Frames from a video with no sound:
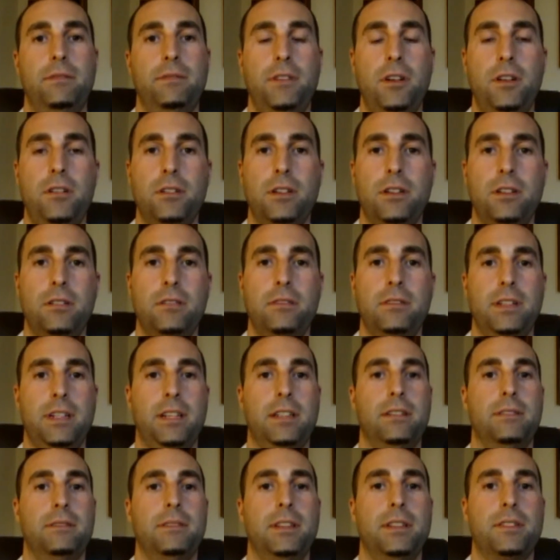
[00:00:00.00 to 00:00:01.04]
photo
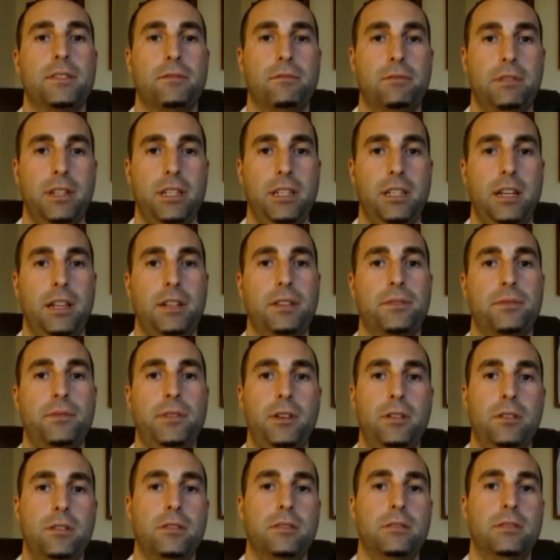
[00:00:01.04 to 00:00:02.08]
and it's a really nice
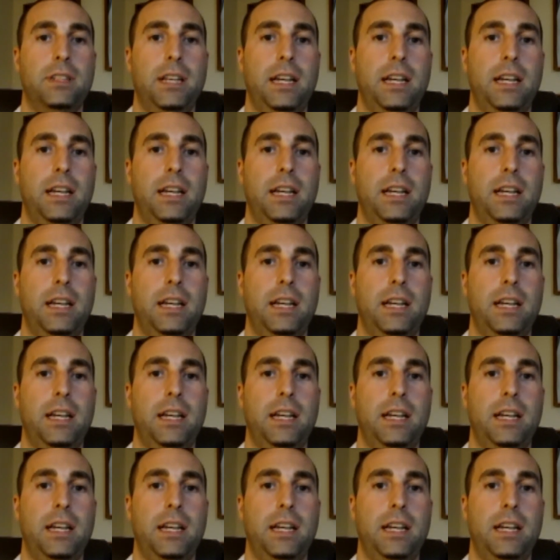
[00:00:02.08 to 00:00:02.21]
photo,